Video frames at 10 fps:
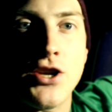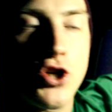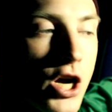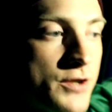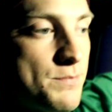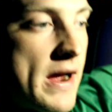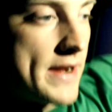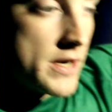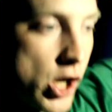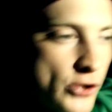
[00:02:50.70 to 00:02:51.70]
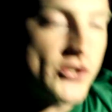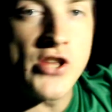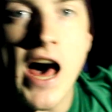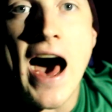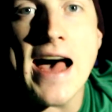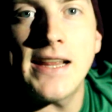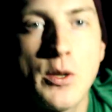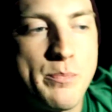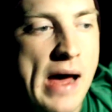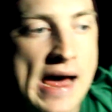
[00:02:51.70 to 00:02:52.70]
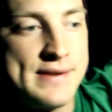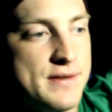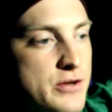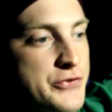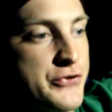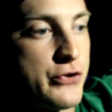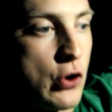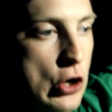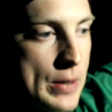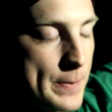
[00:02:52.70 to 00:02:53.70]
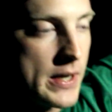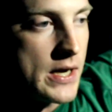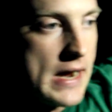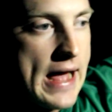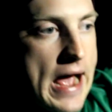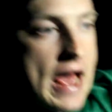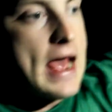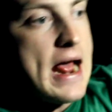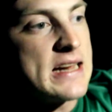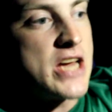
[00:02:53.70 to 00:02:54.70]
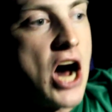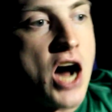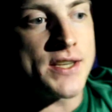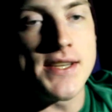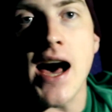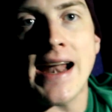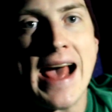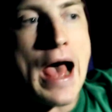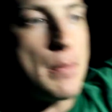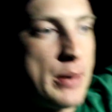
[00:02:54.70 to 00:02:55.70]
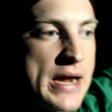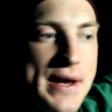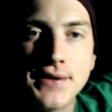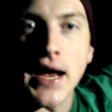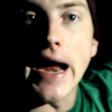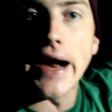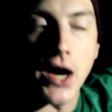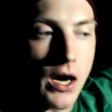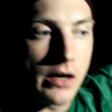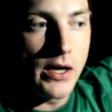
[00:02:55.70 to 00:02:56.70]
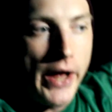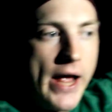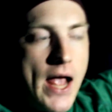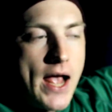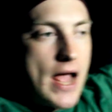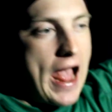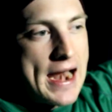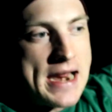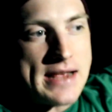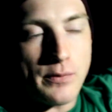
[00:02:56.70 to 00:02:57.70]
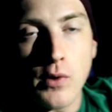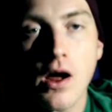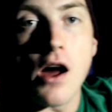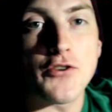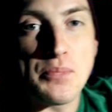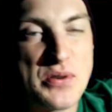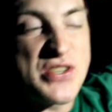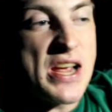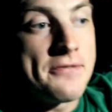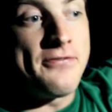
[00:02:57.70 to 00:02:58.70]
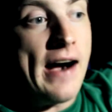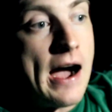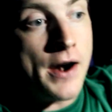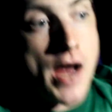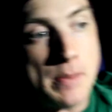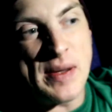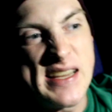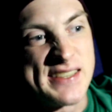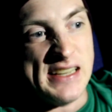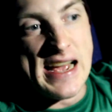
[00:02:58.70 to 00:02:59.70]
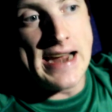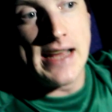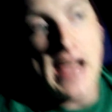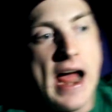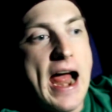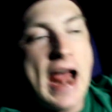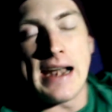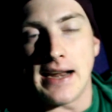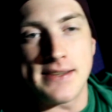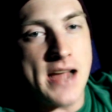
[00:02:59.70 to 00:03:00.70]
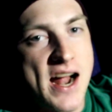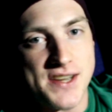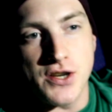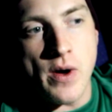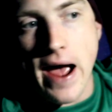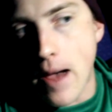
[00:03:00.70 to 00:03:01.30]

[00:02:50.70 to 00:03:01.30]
they just made it onto the island past the storm. Kong's not happy. He's here. And he's 100% fired up. He's lit. And he's not too